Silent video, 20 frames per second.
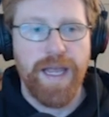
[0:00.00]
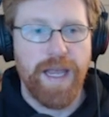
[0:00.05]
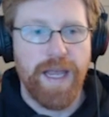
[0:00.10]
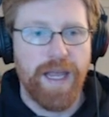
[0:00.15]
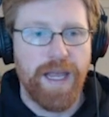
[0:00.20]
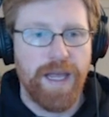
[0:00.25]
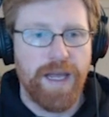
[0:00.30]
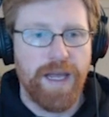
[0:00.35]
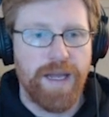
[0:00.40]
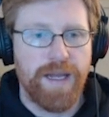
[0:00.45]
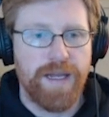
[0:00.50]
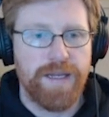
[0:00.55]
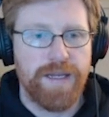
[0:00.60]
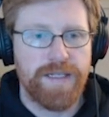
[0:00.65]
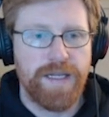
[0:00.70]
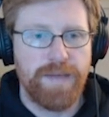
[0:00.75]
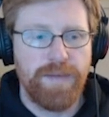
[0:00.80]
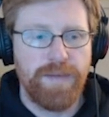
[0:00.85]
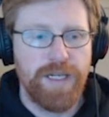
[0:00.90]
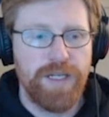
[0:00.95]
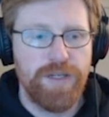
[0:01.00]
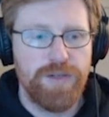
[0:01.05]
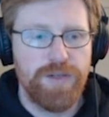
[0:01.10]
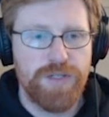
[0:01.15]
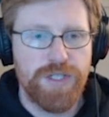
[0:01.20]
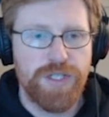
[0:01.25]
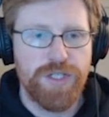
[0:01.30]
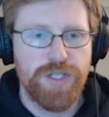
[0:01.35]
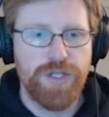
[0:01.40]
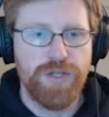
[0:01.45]
and I'm going to
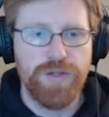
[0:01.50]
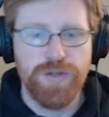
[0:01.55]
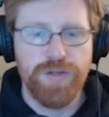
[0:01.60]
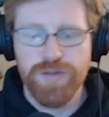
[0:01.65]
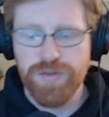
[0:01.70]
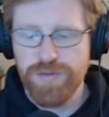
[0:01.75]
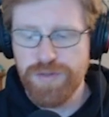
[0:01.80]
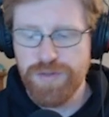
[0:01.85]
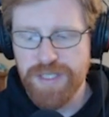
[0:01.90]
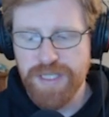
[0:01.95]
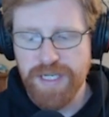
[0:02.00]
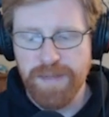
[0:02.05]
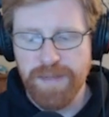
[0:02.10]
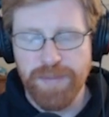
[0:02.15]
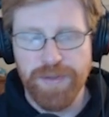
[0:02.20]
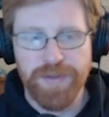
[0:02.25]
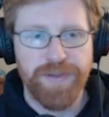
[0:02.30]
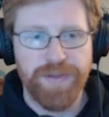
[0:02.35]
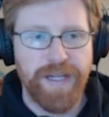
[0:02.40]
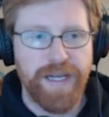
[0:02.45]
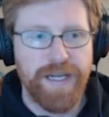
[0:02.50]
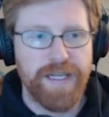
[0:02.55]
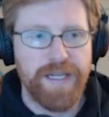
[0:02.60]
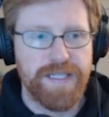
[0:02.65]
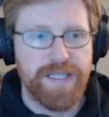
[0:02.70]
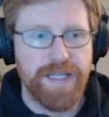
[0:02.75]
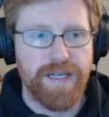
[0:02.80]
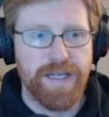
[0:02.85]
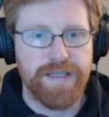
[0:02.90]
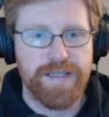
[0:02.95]
use two sample data
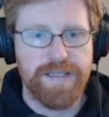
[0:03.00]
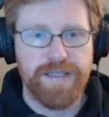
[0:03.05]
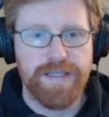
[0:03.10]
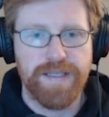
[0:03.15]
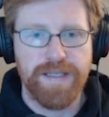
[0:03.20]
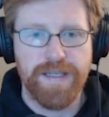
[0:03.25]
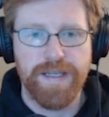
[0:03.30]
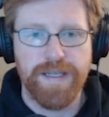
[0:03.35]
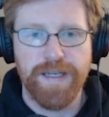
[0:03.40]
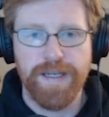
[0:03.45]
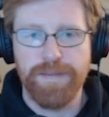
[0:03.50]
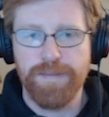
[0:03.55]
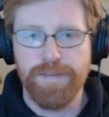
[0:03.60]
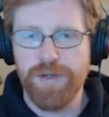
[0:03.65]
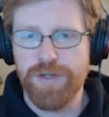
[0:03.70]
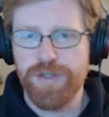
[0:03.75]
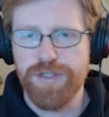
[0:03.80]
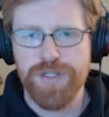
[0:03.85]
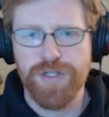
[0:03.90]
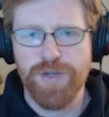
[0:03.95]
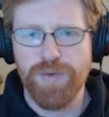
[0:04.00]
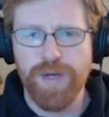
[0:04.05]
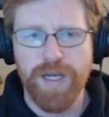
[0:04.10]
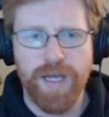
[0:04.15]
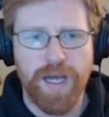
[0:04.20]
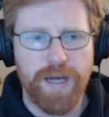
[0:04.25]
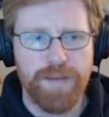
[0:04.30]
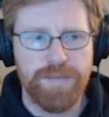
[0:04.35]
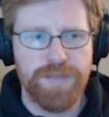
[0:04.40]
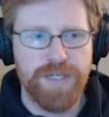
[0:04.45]
sets um, or just quick
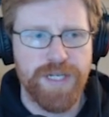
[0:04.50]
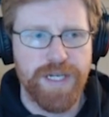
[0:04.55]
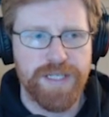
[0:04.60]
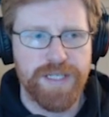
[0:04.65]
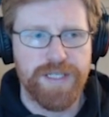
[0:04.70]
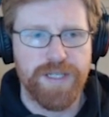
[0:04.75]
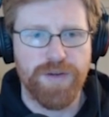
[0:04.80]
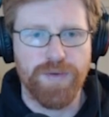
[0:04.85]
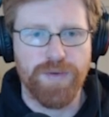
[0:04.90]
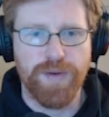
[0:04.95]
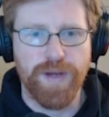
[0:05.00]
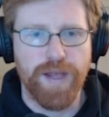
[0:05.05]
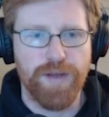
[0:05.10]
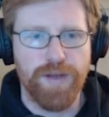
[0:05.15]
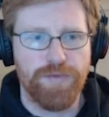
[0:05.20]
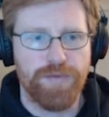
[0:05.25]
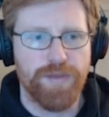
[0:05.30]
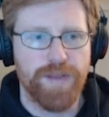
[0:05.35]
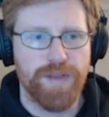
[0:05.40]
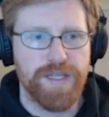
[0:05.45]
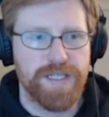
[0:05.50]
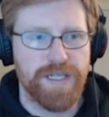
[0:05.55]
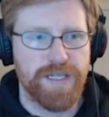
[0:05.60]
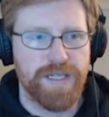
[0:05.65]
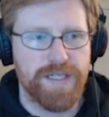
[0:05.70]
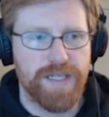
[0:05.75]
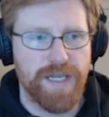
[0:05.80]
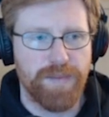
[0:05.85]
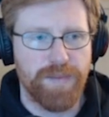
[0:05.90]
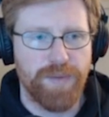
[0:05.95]
objects to create for this
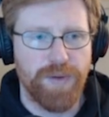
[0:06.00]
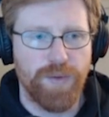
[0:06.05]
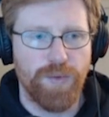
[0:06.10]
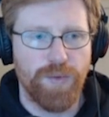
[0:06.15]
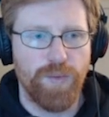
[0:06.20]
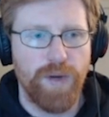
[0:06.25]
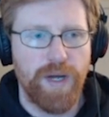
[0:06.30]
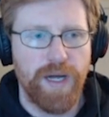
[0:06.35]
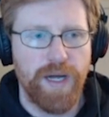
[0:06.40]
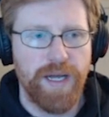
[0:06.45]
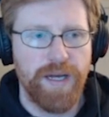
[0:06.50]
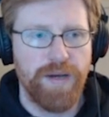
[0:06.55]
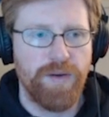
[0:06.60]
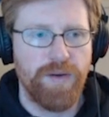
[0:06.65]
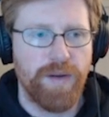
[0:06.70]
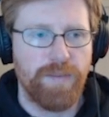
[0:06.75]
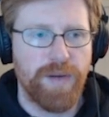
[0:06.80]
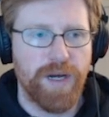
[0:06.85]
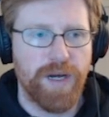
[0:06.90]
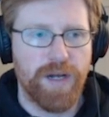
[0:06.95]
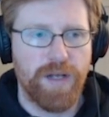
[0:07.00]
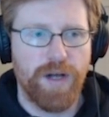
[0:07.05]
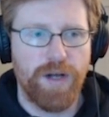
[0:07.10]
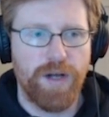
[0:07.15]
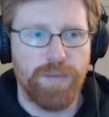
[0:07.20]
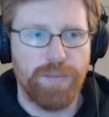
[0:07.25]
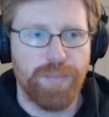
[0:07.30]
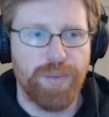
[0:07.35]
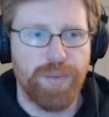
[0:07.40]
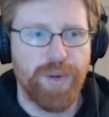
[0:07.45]
example. One I'm going to
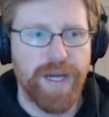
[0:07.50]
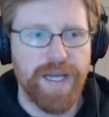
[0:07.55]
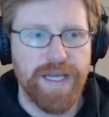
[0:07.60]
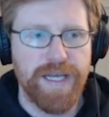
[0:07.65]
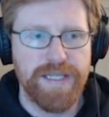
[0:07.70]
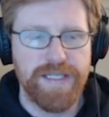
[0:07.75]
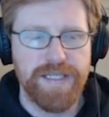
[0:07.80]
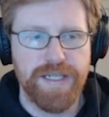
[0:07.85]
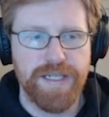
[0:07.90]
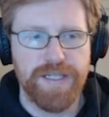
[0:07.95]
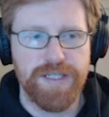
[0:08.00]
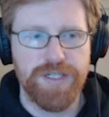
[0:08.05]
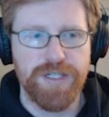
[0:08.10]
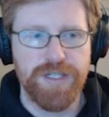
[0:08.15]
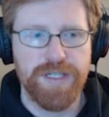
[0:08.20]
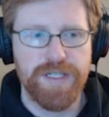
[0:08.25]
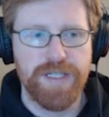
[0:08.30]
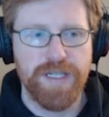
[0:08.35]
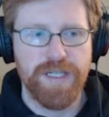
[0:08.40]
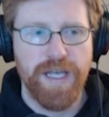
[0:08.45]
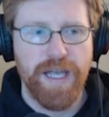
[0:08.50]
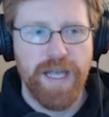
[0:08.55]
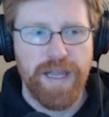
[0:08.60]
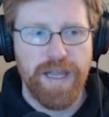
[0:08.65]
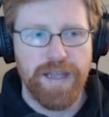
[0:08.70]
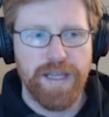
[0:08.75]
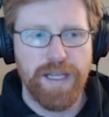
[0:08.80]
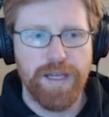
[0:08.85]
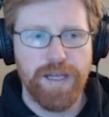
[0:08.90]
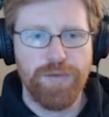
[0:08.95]
call pres is just
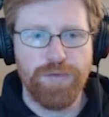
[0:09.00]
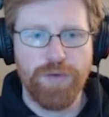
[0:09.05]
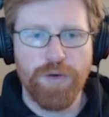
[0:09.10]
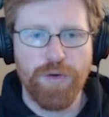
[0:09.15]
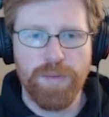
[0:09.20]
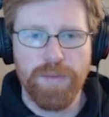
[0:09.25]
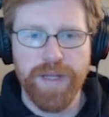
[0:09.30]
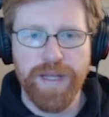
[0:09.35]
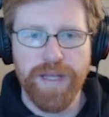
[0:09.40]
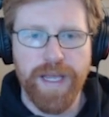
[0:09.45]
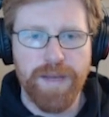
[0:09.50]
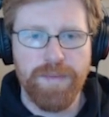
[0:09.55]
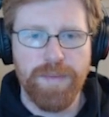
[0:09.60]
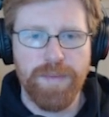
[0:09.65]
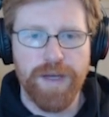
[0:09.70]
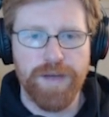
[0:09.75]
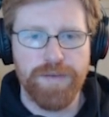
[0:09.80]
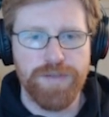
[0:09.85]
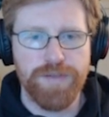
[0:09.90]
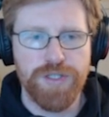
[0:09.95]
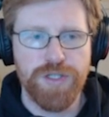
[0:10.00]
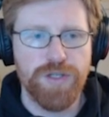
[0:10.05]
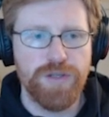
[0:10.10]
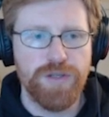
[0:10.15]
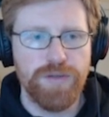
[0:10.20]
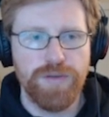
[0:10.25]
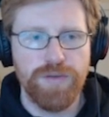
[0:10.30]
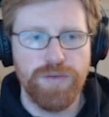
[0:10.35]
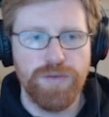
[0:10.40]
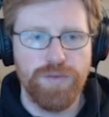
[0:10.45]
the informal name of
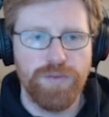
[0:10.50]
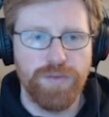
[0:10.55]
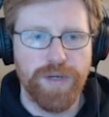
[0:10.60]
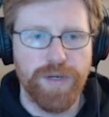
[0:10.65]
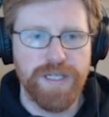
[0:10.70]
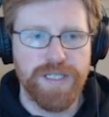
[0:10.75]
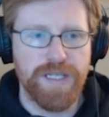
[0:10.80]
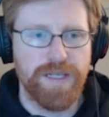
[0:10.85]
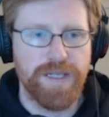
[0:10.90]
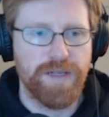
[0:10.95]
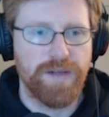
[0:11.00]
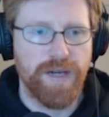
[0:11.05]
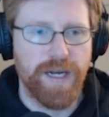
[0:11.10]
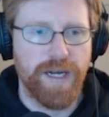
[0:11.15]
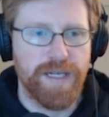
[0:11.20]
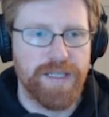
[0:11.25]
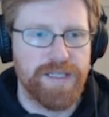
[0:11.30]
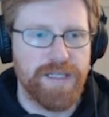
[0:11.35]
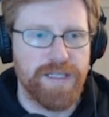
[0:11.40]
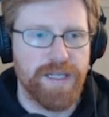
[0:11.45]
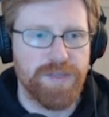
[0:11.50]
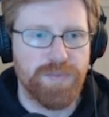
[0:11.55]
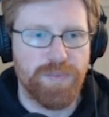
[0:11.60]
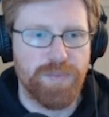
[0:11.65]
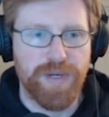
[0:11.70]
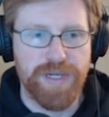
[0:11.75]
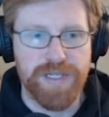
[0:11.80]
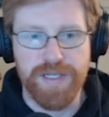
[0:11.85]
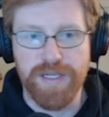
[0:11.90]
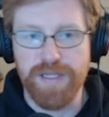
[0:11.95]
two recent United States
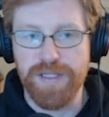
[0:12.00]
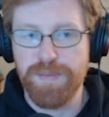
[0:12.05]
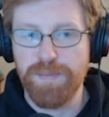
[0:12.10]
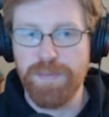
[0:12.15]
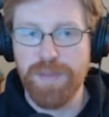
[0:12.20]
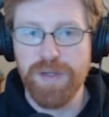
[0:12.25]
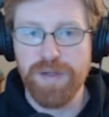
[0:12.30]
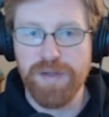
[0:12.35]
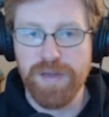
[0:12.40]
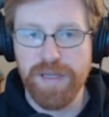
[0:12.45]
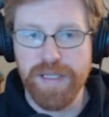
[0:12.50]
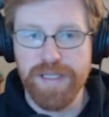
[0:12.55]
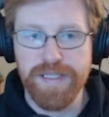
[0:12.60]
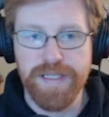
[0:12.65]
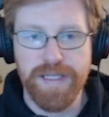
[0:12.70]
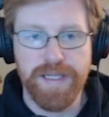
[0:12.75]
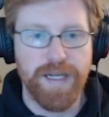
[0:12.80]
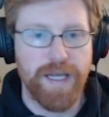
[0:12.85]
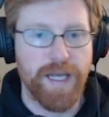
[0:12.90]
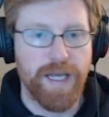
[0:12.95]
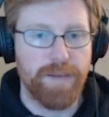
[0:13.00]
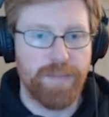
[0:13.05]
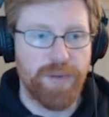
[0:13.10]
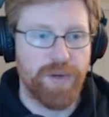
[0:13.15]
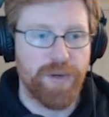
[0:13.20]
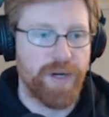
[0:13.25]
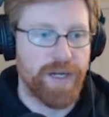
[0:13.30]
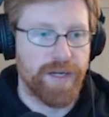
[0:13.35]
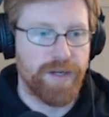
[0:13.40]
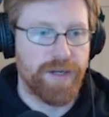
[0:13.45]
presidents, Bill Clinton and
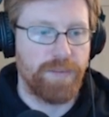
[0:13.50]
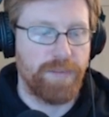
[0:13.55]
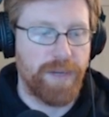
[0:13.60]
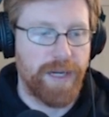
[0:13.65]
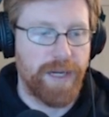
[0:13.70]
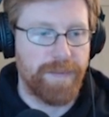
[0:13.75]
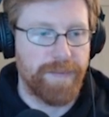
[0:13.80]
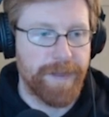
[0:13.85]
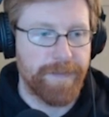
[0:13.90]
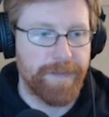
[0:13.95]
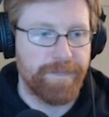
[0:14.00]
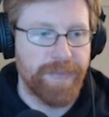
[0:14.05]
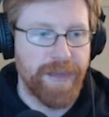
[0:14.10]
Barack Obama.